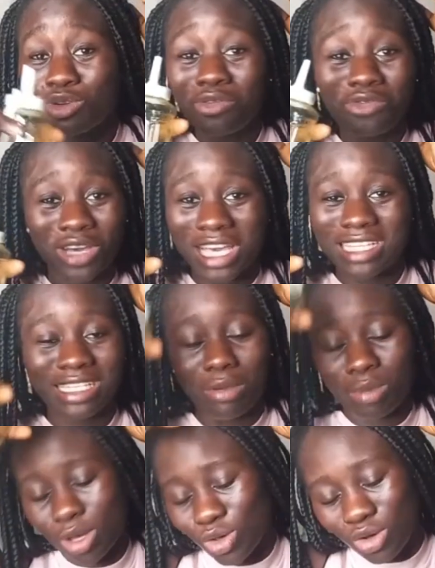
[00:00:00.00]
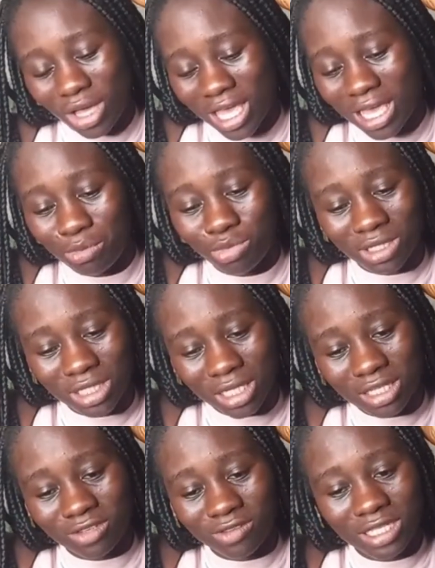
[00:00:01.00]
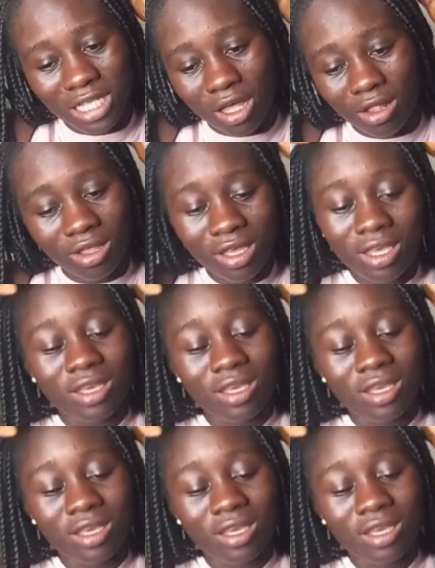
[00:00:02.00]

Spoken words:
Don't forget about your hair in protective style.